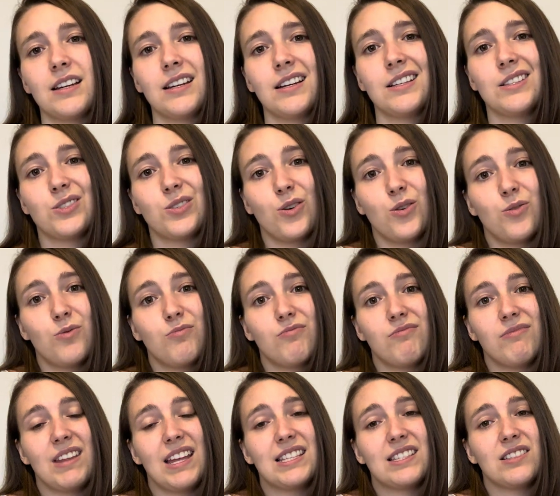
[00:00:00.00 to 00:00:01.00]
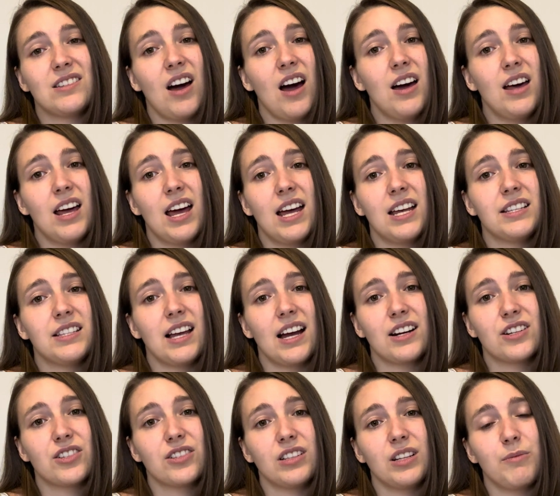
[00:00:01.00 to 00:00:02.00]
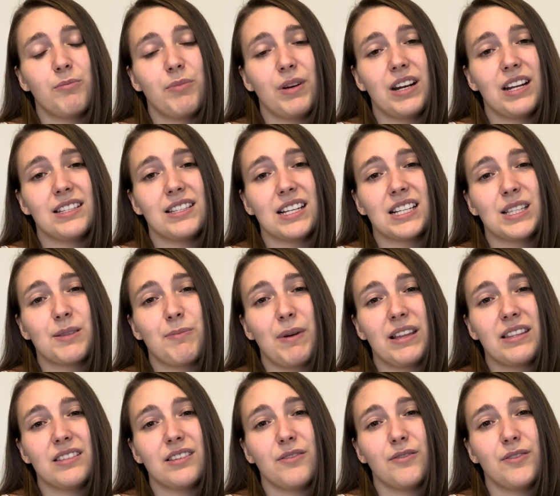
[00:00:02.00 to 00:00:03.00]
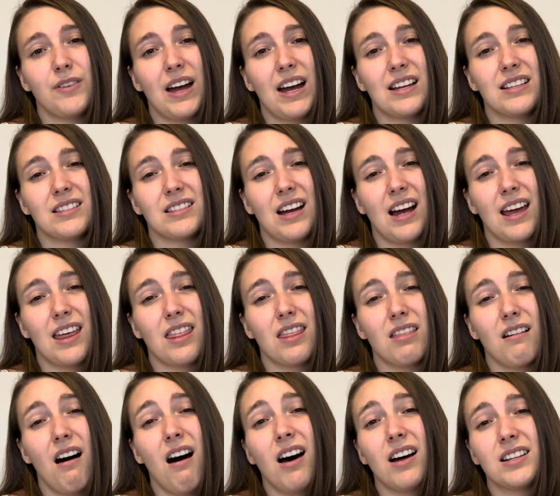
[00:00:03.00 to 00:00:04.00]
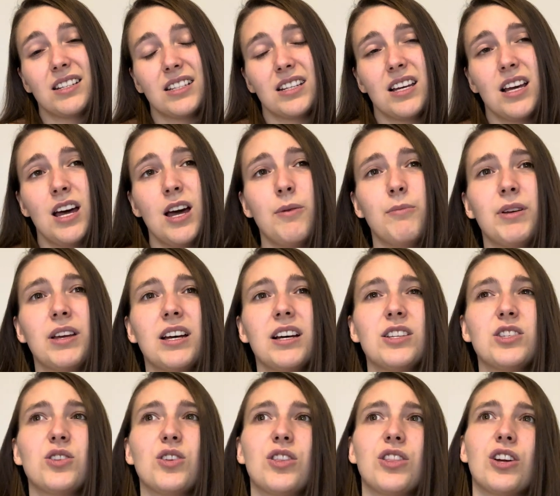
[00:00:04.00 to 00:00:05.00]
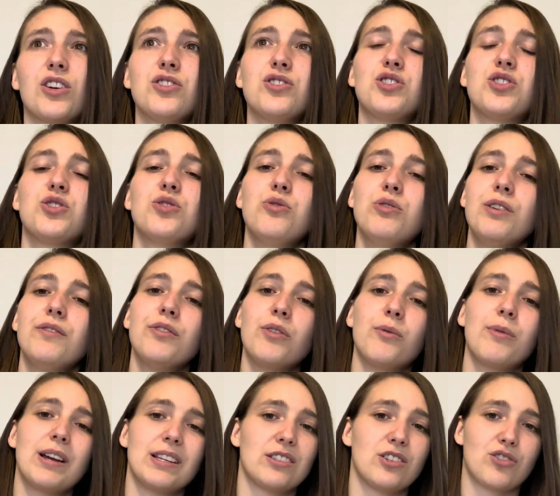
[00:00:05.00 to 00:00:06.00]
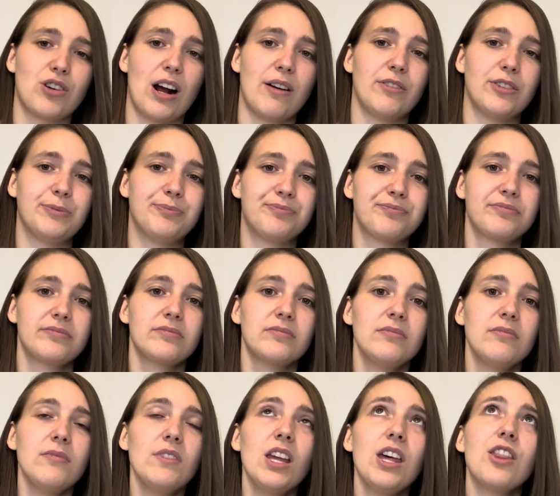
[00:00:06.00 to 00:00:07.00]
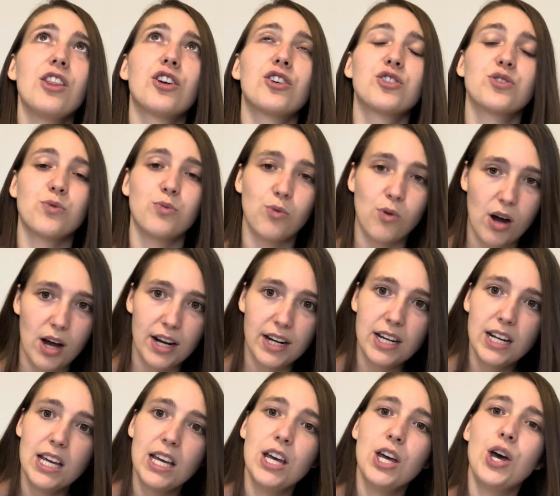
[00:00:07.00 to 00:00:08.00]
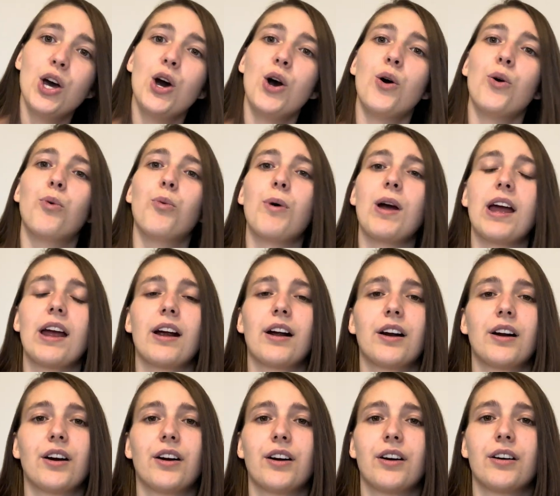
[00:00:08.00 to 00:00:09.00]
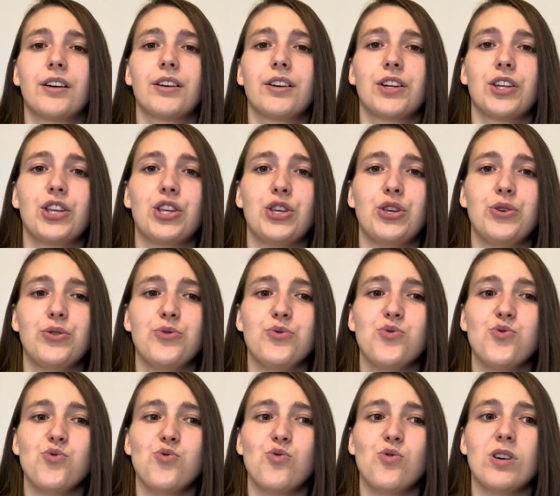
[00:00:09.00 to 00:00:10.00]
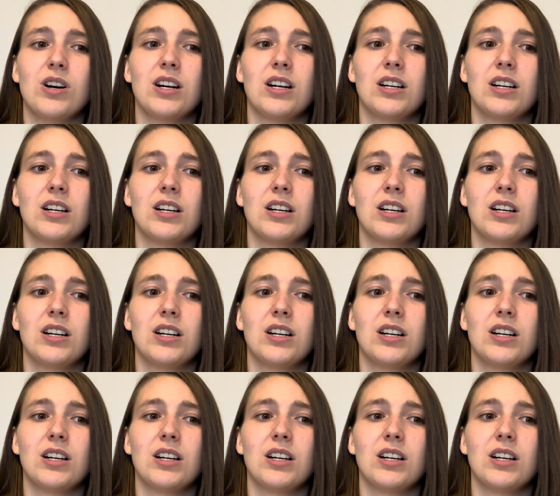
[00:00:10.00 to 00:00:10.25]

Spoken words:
so it's not as actually been as expensive as I thought, because there's two different ways to travel. There's one where you